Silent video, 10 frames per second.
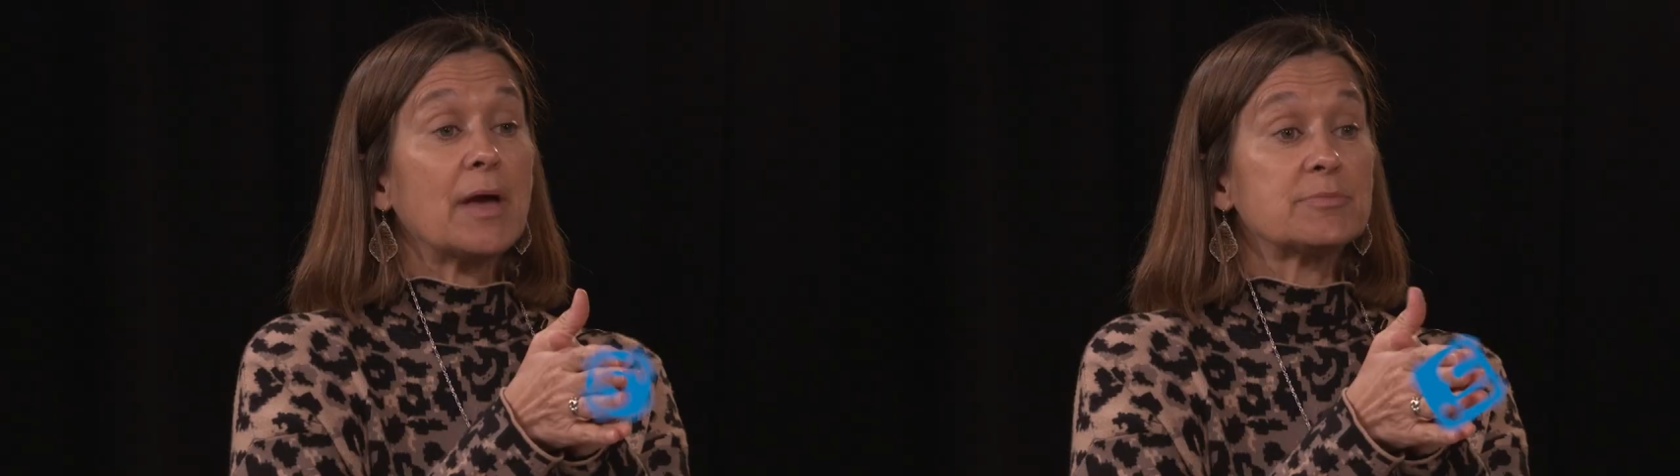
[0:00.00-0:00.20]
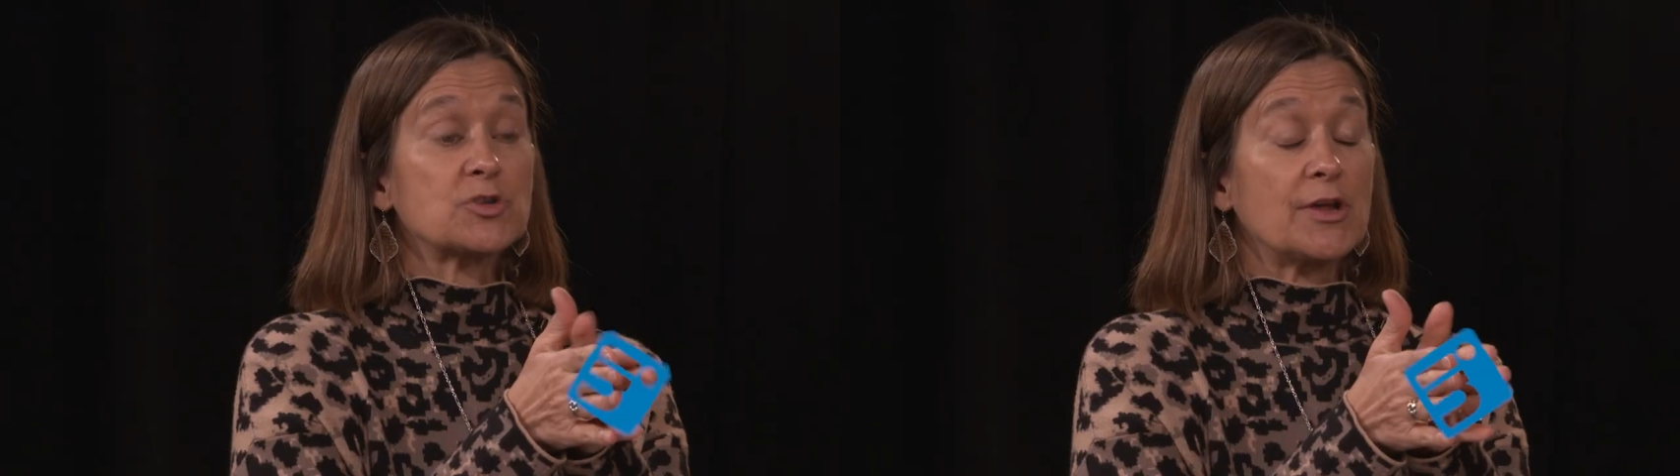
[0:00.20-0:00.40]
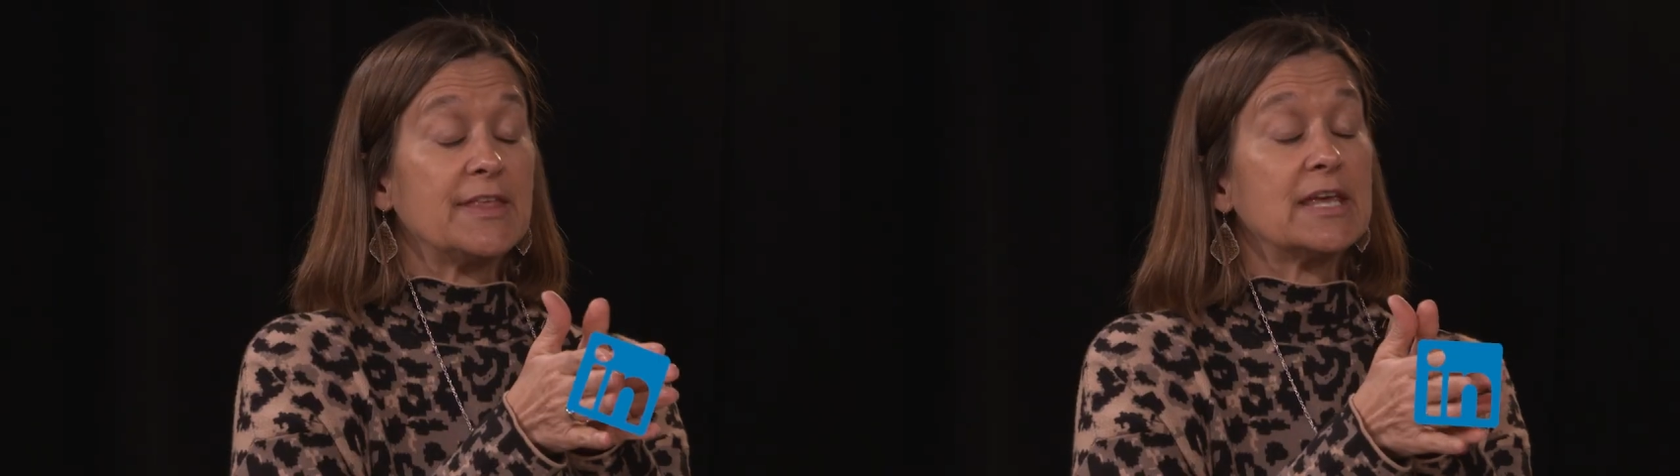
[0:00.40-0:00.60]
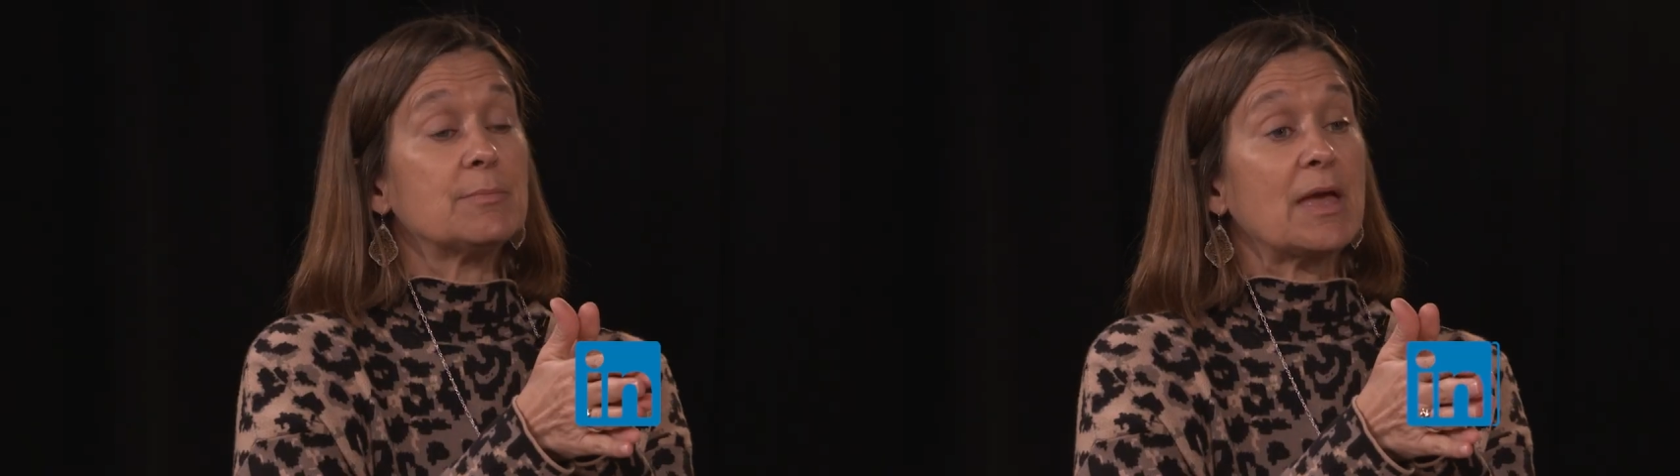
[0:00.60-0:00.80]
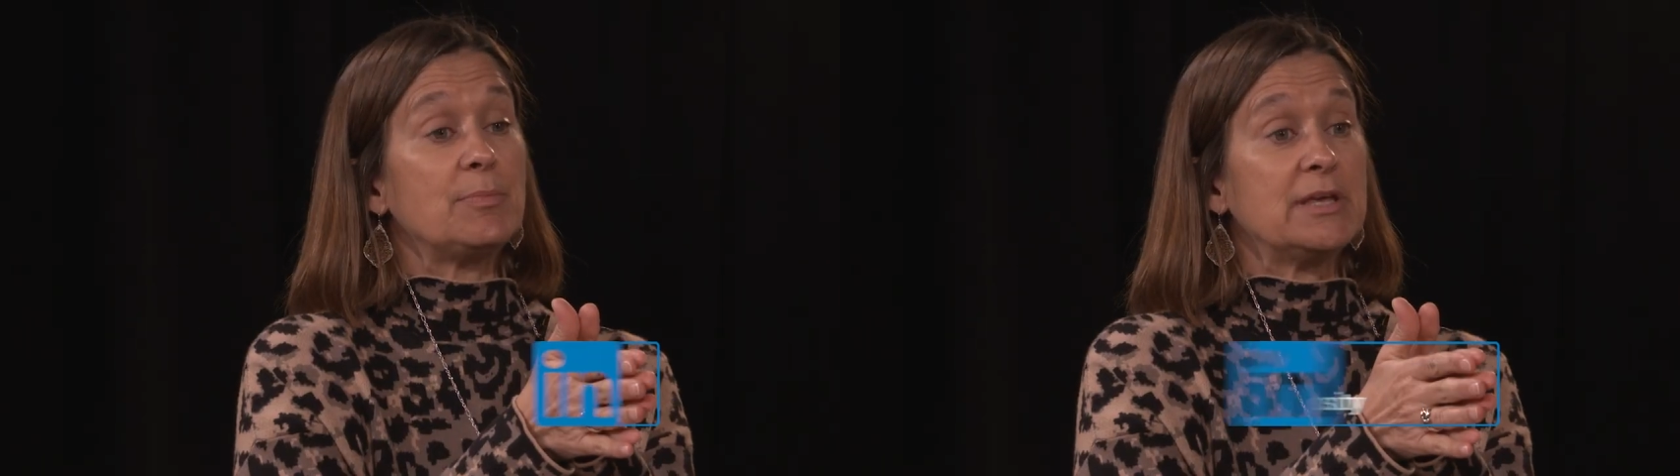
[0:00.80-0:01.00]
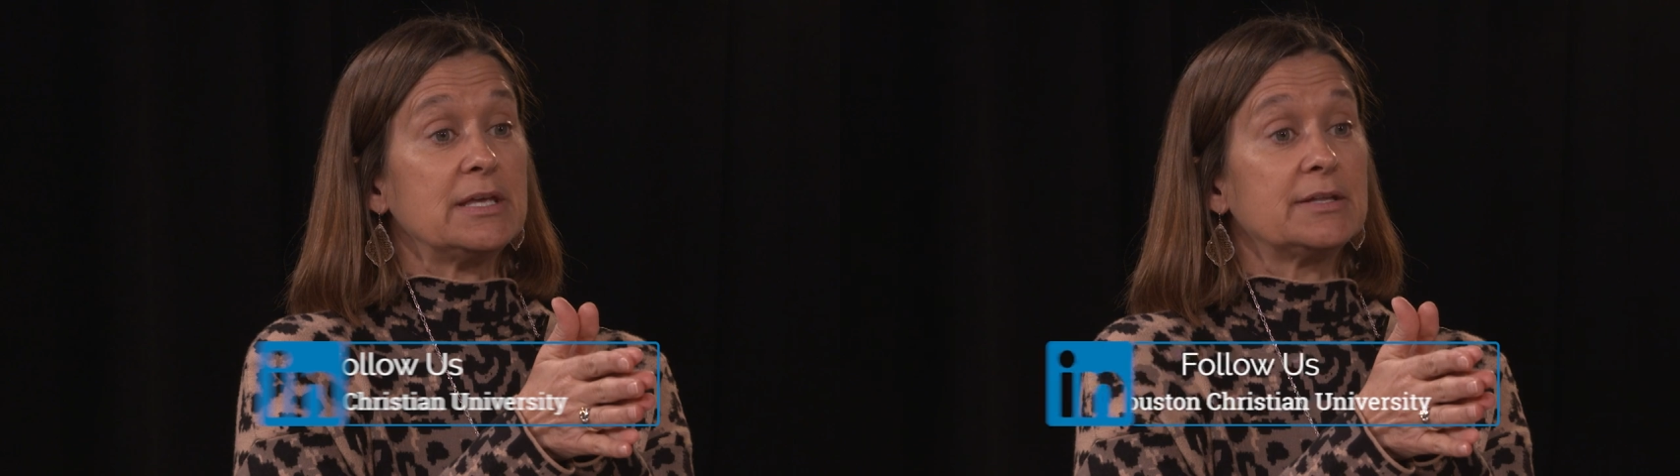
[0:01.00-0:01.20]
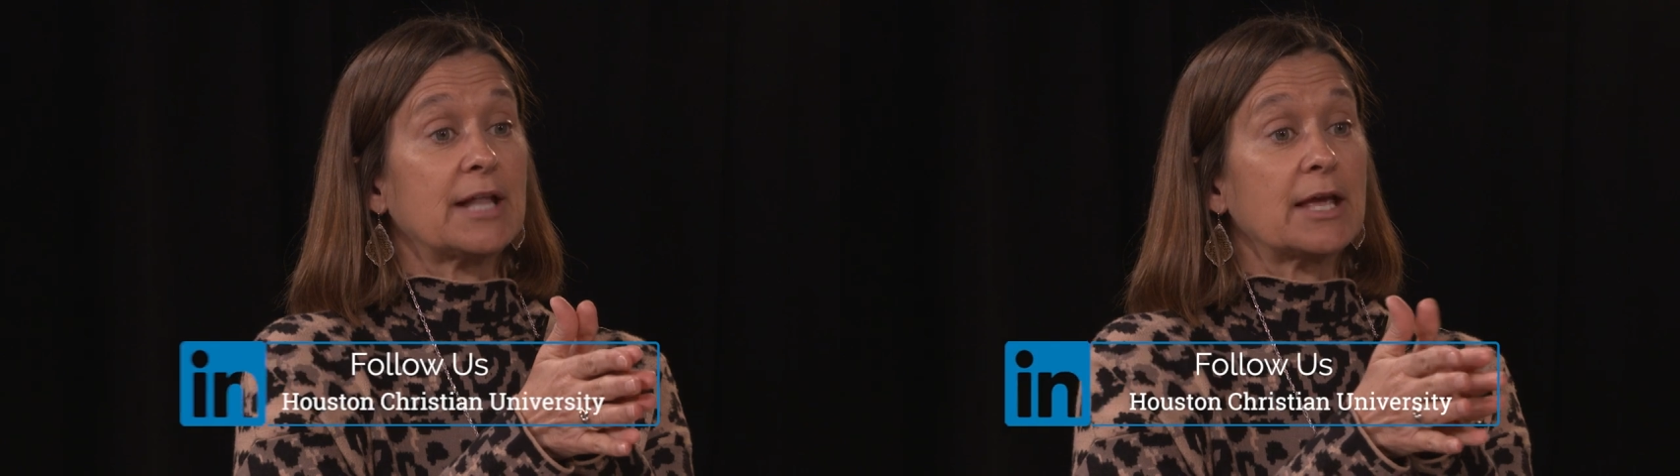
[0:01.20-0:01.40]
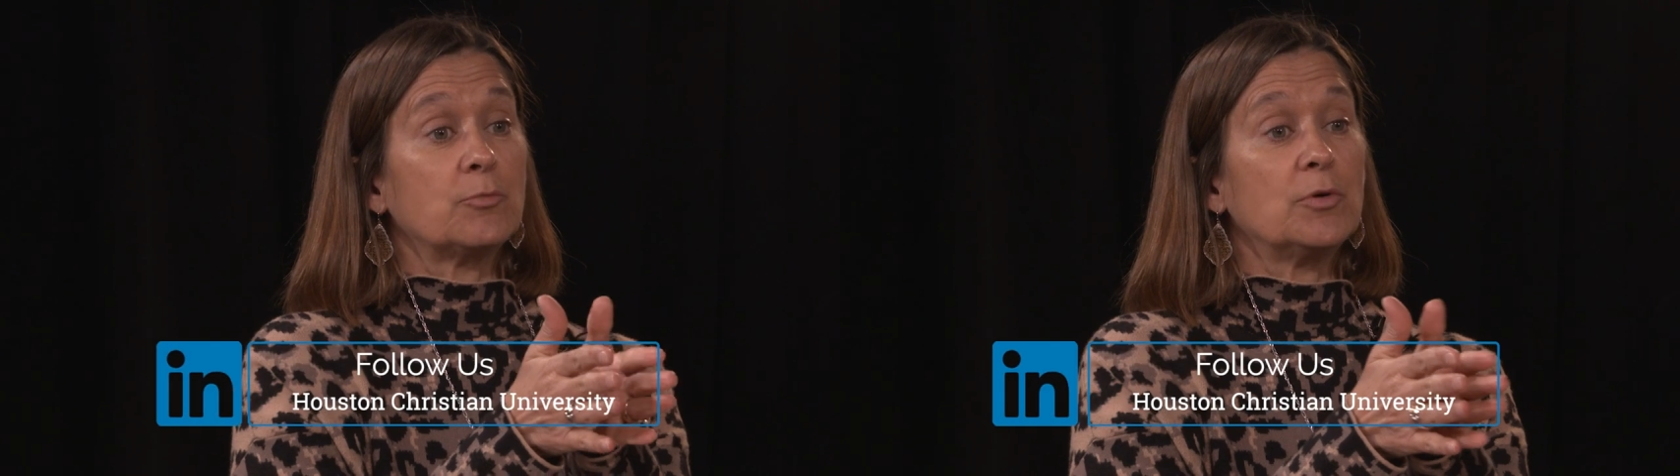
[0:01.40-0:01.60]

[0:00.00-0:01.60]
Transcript: I'm sorry, the MAP. Like,